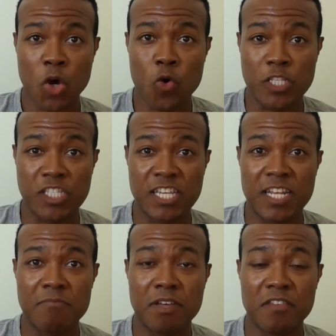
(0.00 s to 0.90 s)
Quit
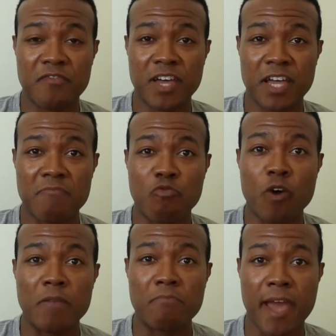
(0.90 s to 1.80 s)
selling motherfucking
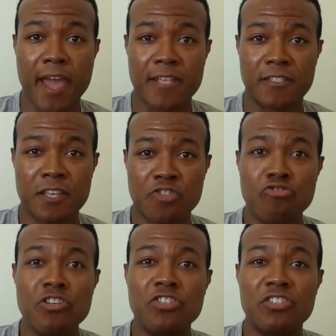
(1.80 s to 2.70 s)
one mask.
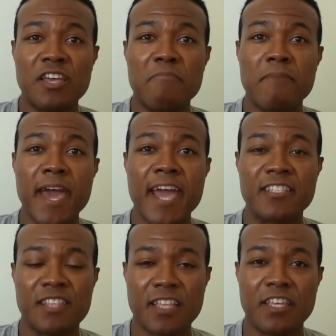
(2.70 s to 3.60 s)
You need to sell
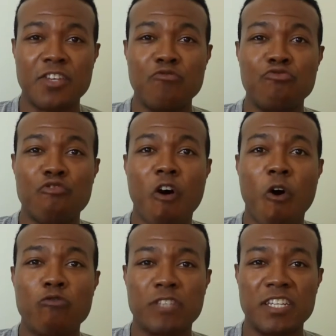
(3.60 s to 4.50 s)
masks like they do
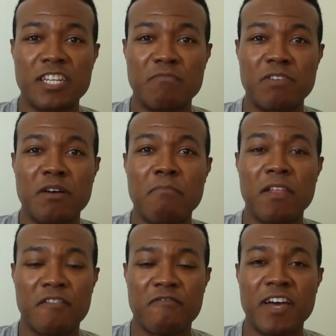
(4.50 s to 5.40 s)
draws. They need to be a
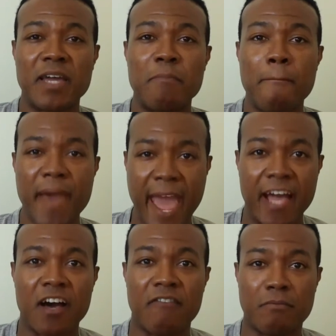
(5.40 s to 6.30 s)
motherfucking
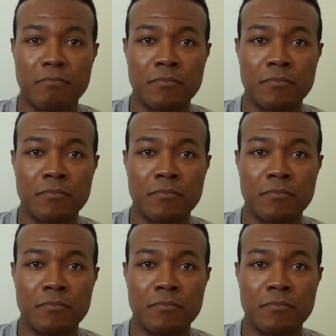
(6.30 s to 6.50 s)
pack of them.